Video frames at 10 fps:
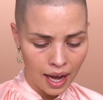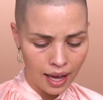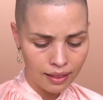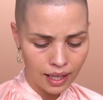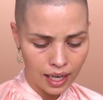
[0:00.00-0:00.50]

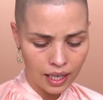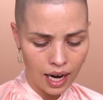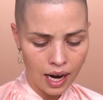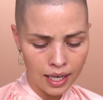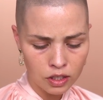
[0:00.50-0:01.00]
And then
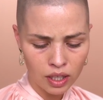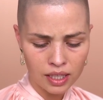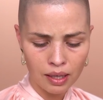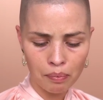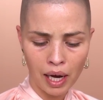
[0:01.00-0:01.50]

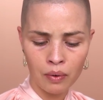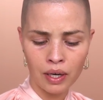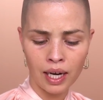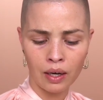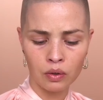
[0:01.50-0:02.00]
hydrating
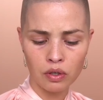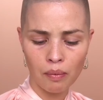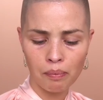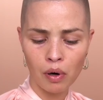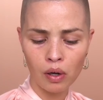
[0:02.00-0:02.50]
powerhouse
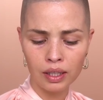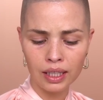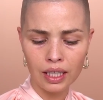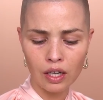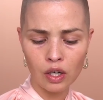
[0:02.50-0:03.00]

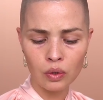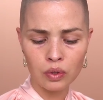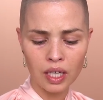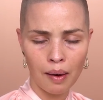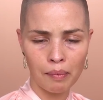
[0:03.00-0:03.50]

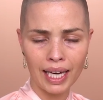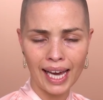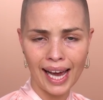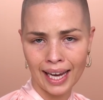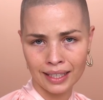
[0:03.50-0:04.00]
polyglutamic
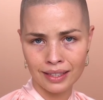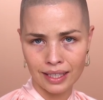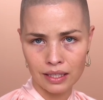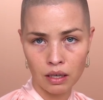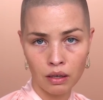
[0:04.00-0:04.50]

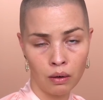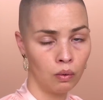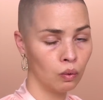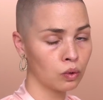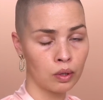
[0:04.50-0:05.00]
acid,
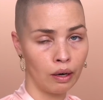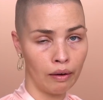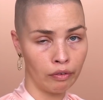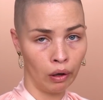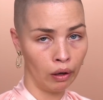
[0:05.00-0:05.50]
also
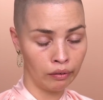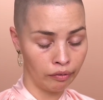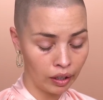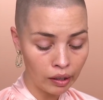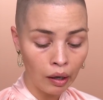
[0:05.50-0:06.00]
never heard
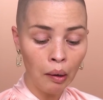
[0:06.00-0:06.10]
of it.